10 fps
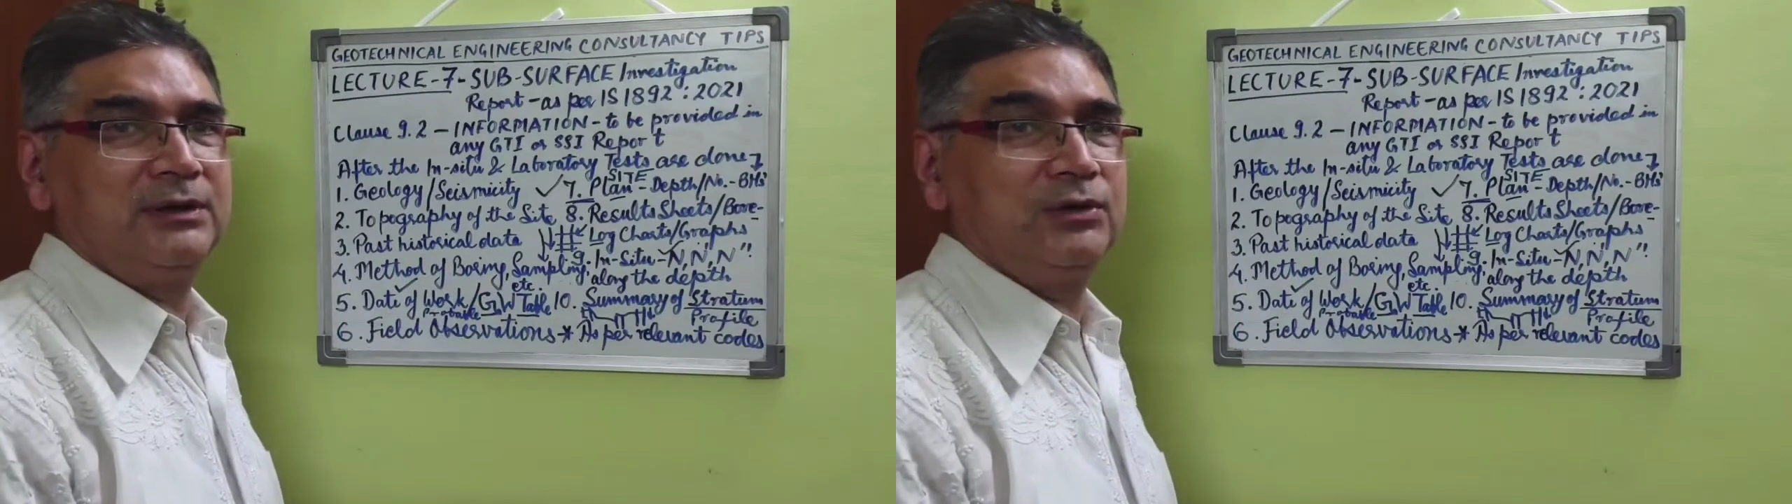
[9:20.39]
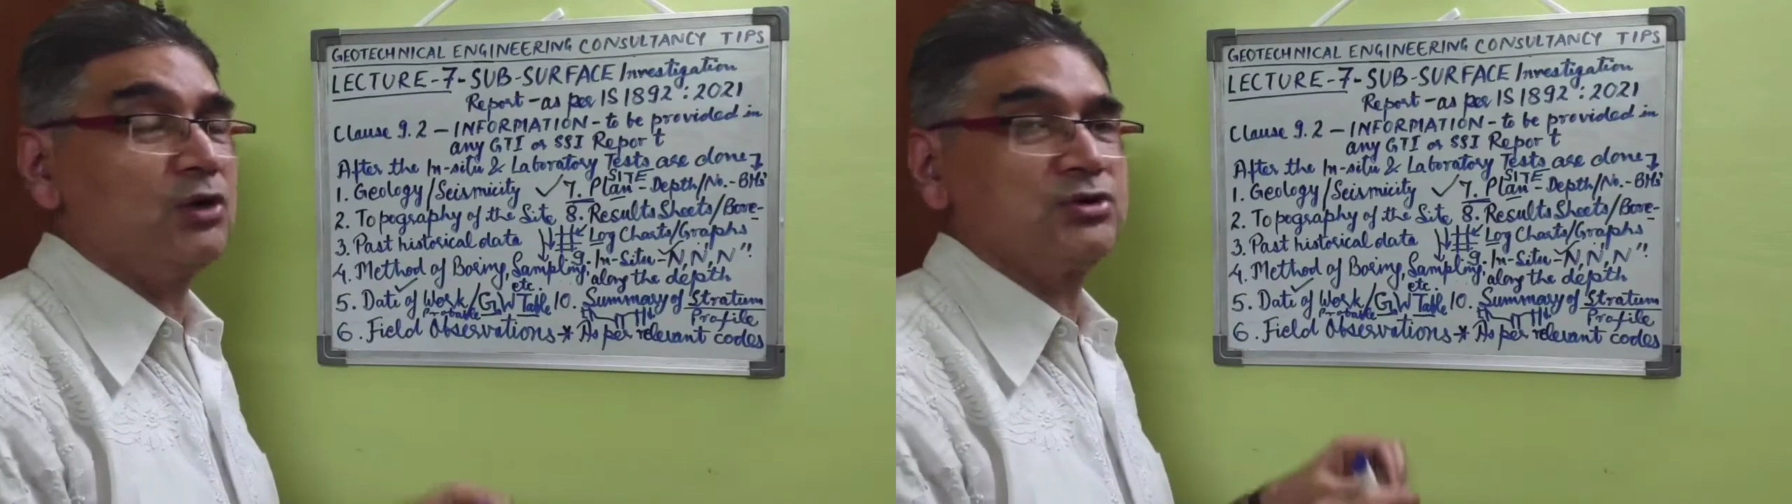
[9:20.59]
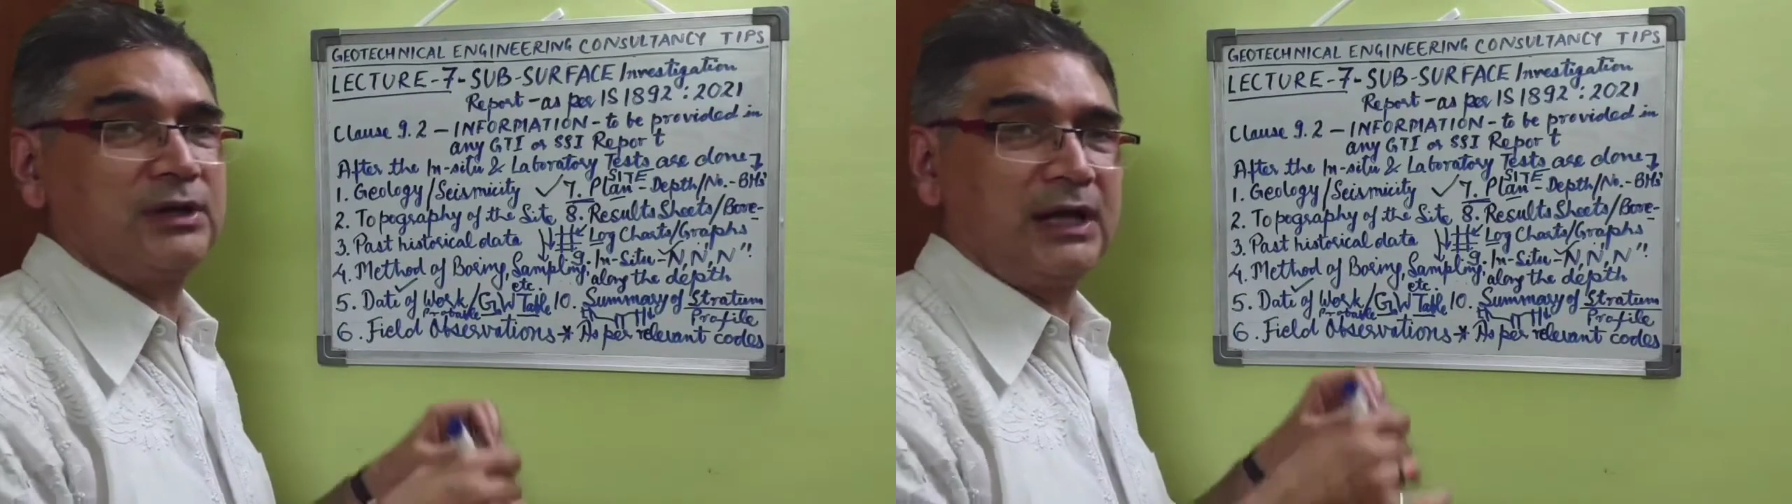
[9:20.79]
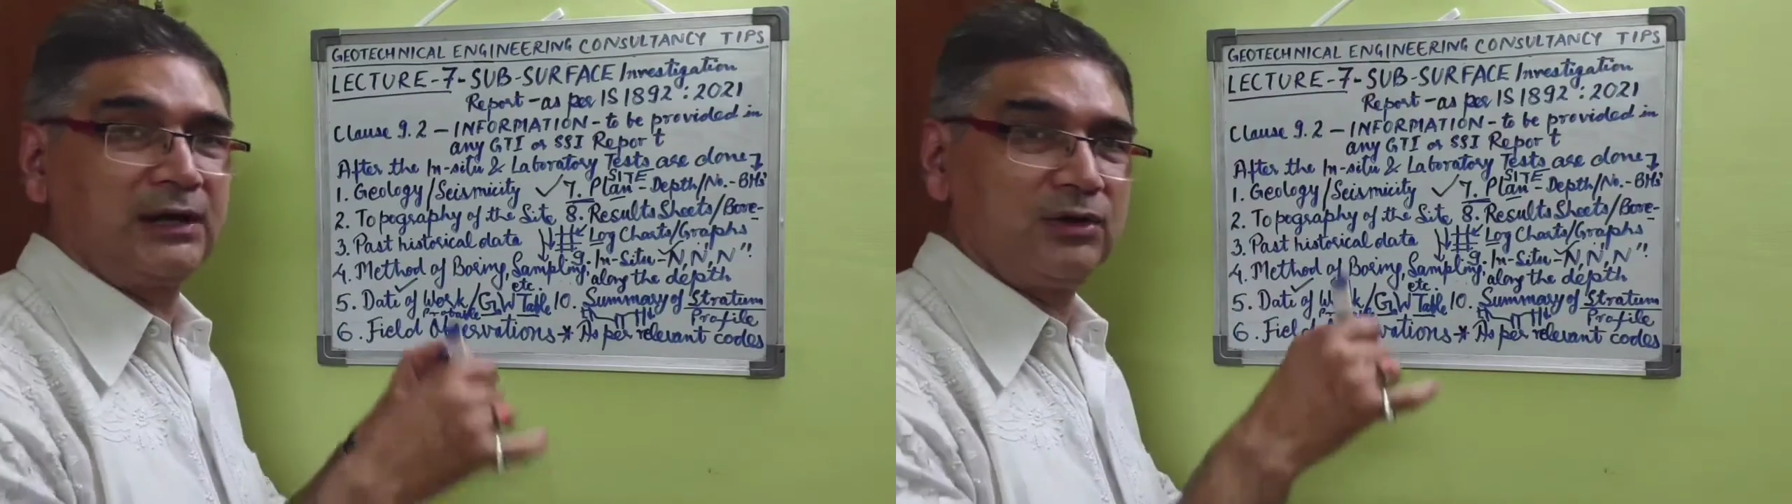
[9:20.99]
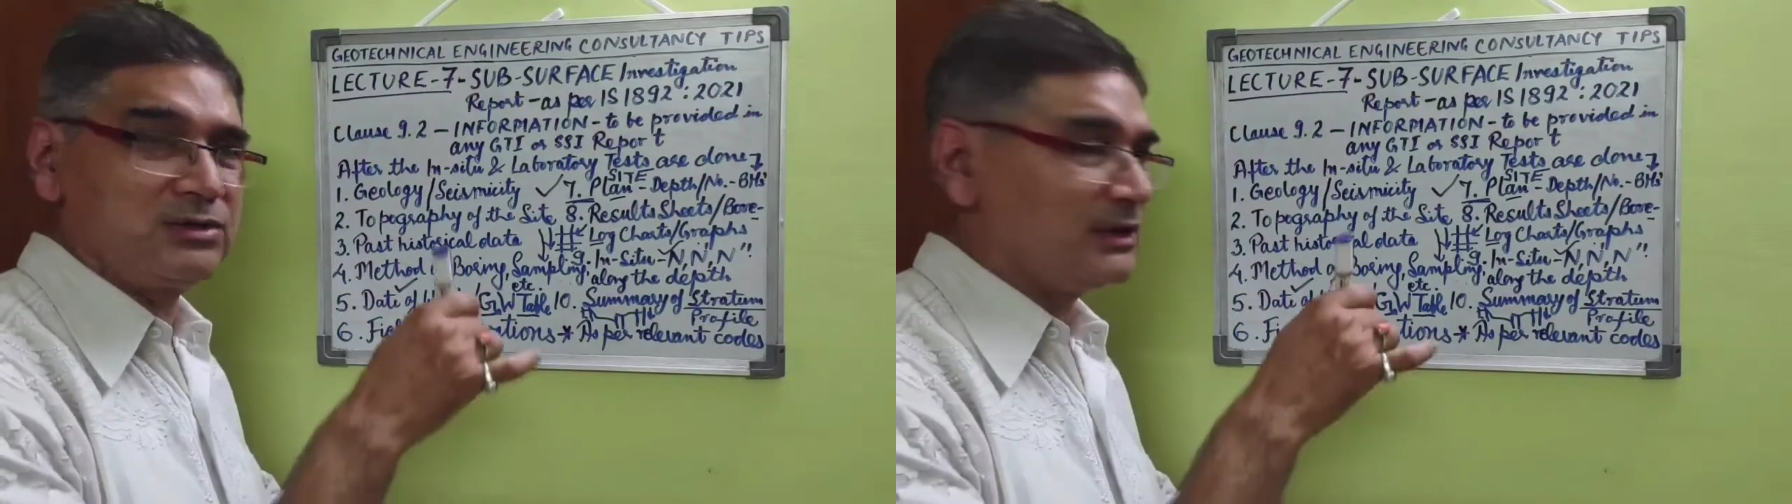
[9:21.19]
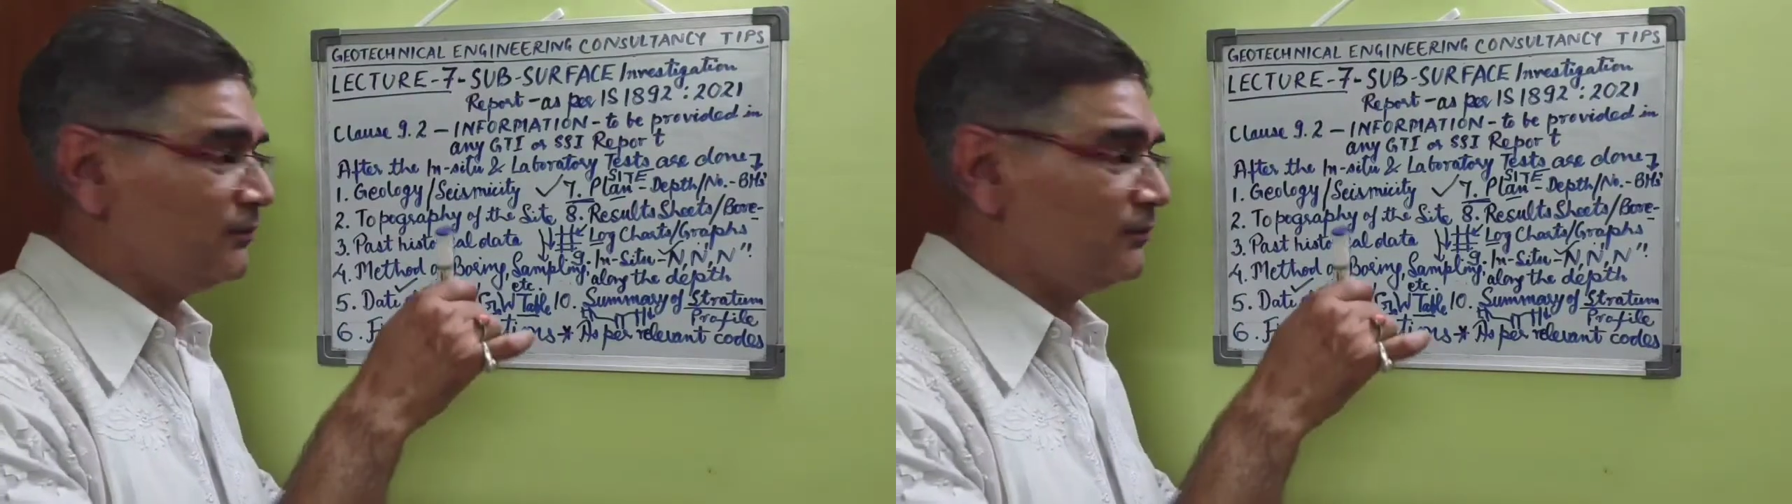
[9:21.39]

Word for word: across the